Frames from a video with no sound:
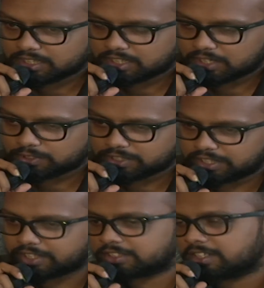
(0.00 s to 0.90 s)
I would
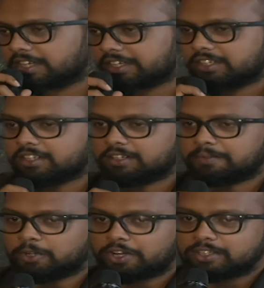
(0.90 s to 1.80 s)
say it's like
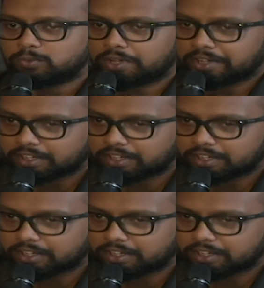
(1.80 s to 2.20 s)
not as what